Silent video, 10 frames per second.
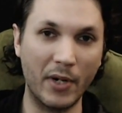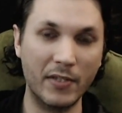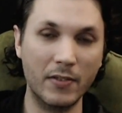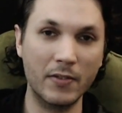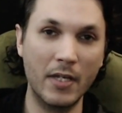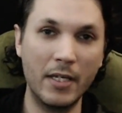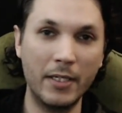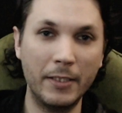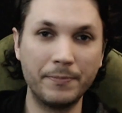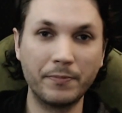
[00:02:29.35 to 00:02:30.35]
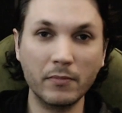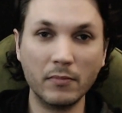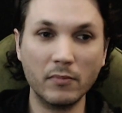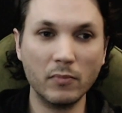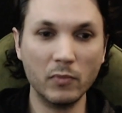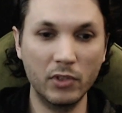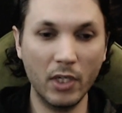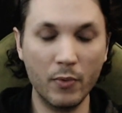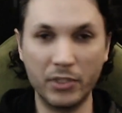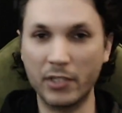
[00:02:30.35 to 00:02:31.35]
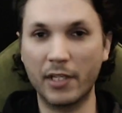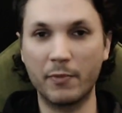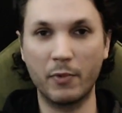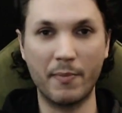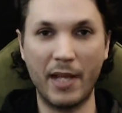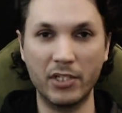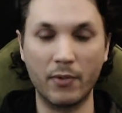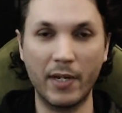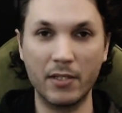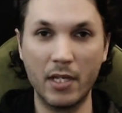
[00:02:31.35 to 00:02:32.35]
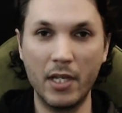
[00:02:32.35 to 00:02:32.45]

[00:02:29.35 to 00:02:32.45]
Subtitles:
prices. So just like with Magic, right?